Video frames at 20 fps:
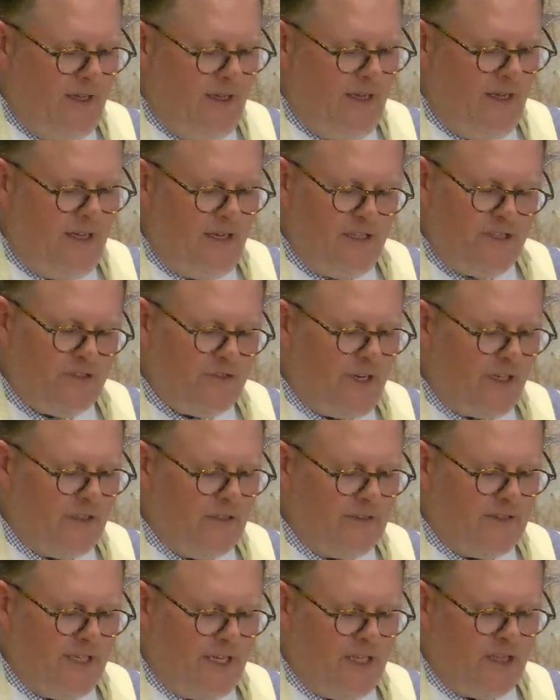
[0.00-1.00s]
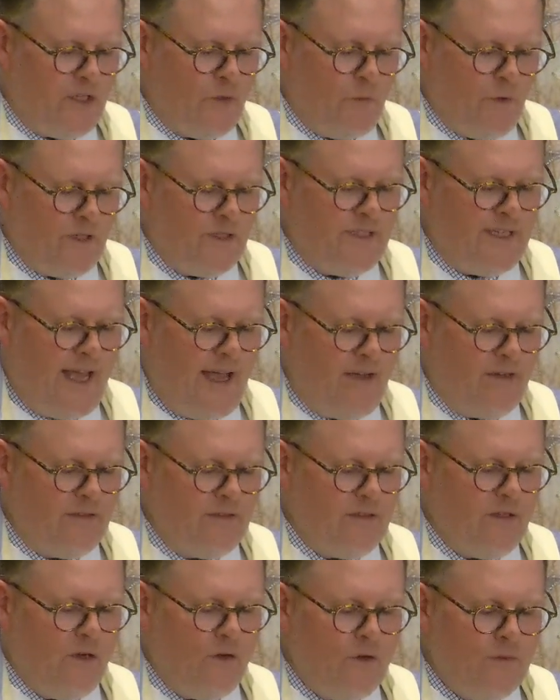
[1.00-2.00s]
He struggled to get the words out,
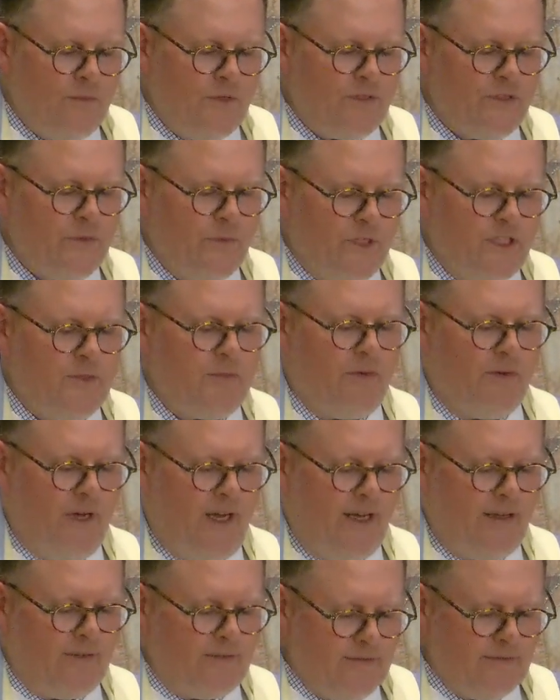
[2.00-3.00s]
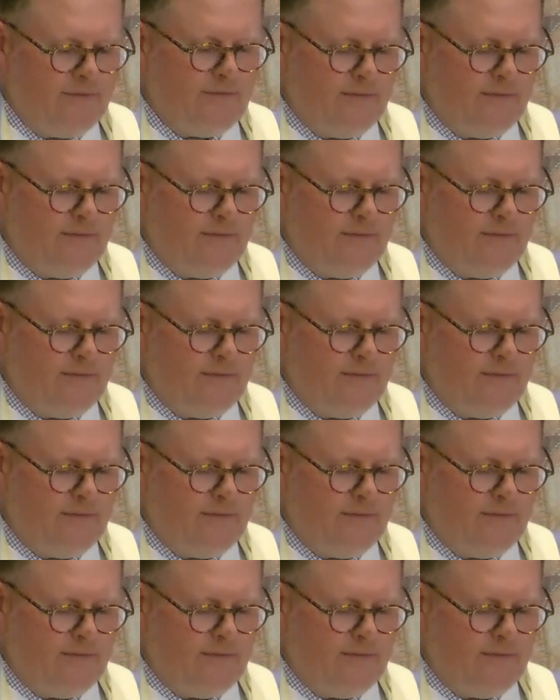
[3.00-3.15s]
almost whispering,